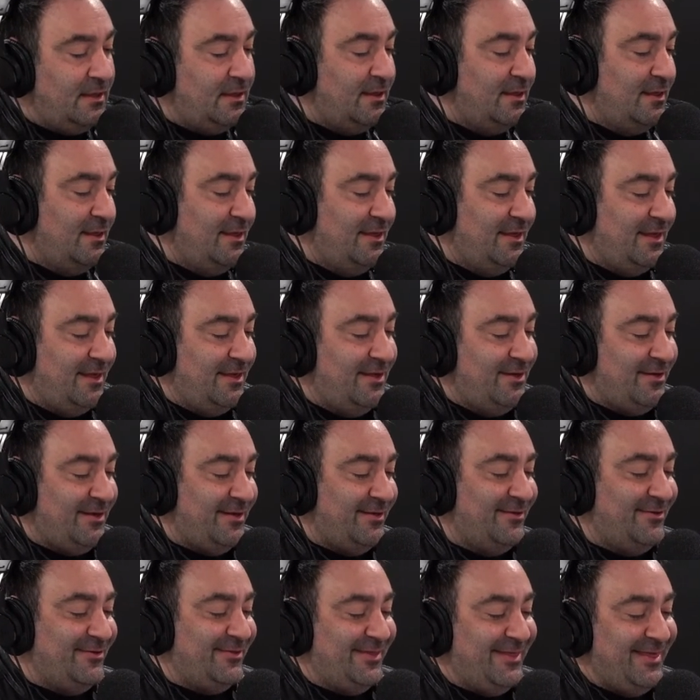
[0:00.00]

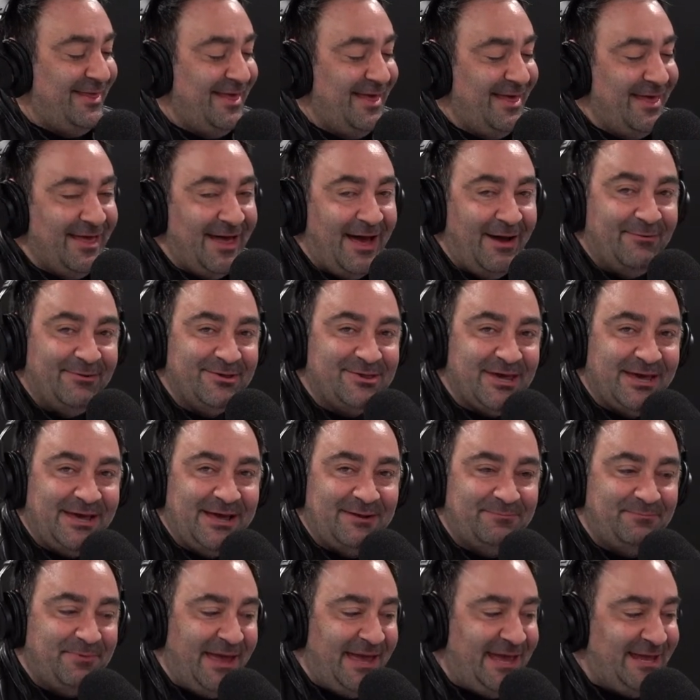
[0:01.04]
I wish I
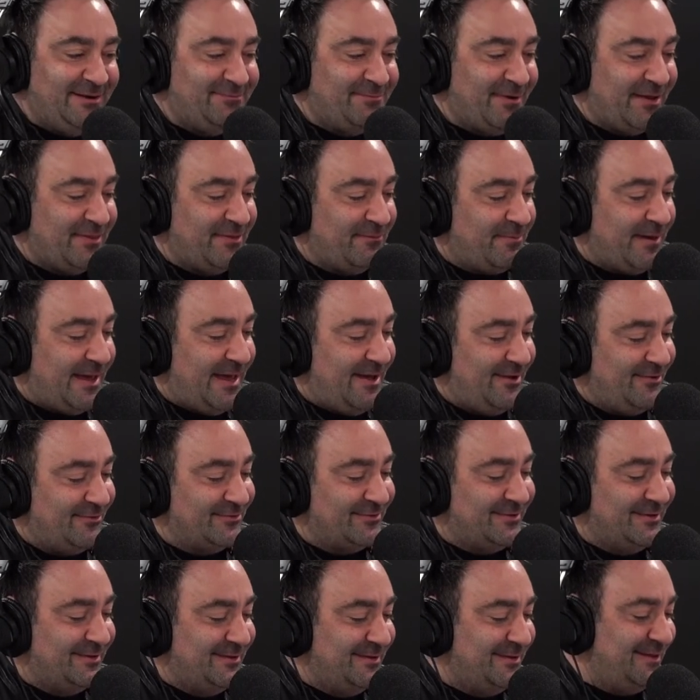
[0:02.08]
got paid by the
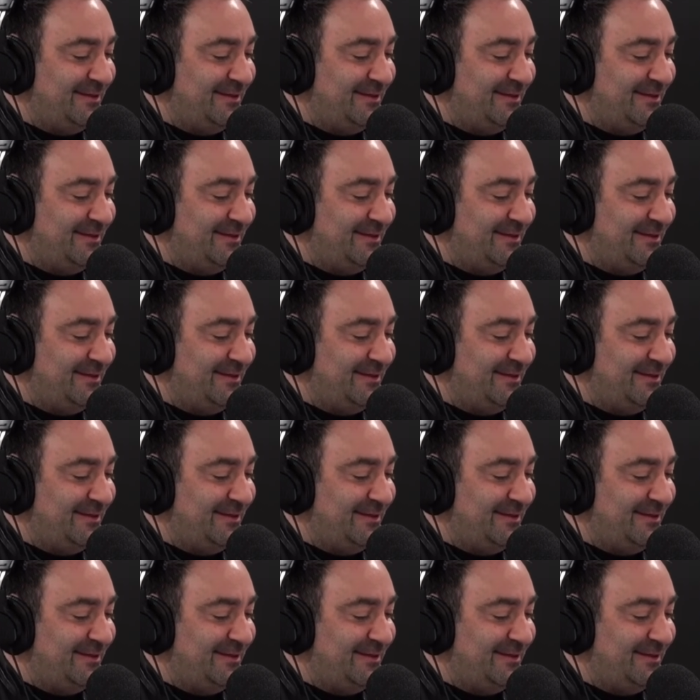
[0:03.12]
pound.